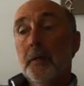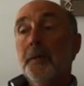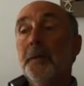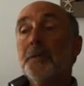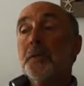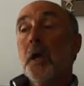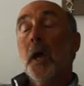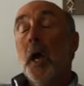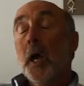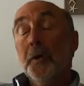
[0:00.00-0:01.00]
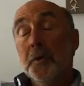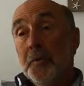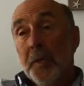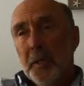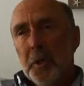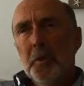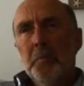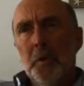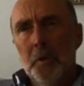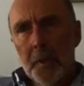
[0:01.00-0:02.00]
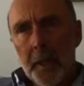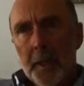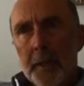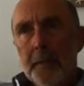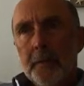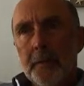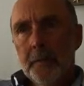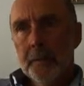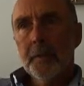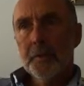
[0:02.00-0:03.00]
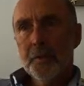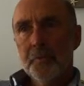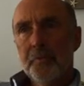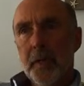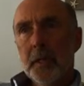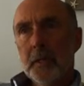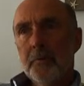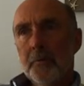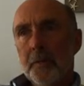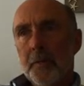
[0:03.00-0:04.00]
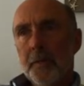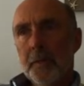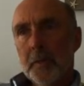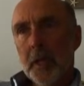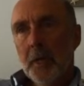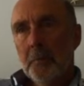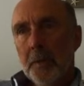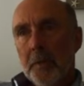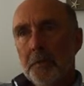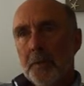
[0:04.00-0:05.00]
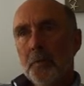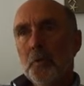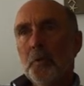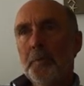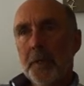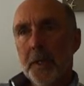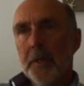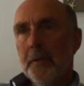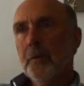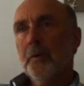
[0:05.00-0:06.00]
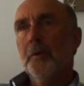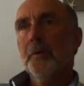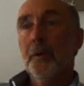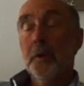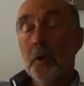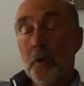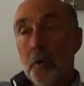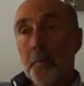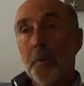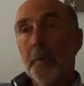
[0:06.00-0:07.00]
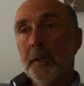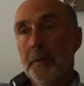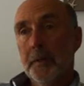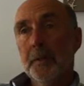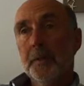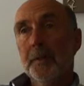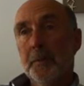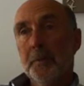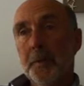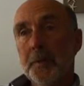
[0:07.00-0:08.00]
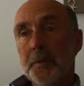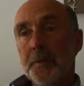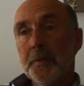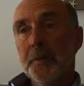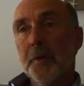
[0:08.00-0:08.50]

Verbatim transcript: There's how you then communicate those effectively that can be absorbed, taken on, and incorporated into that person's